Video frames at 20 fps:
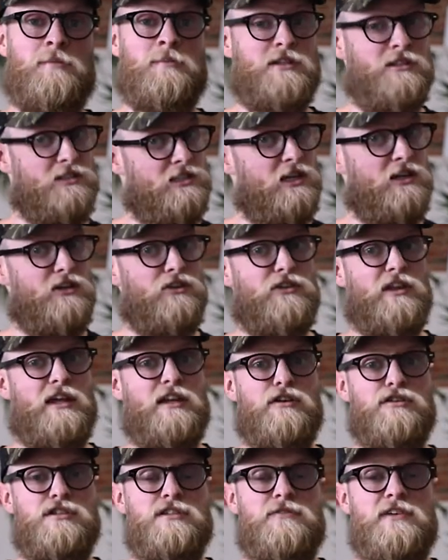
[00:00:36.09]
and turn on that
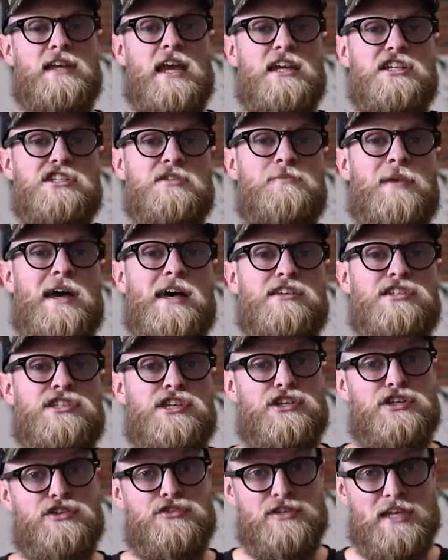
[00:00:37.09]
notification bell so
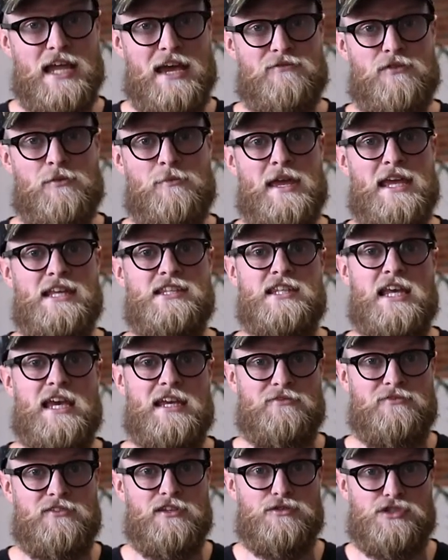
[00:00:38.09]
you never miss a
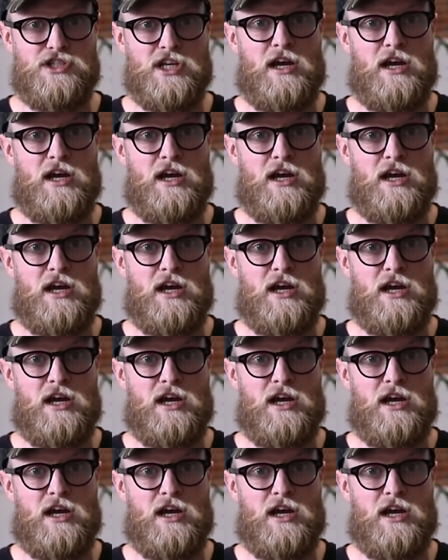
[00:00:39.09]
future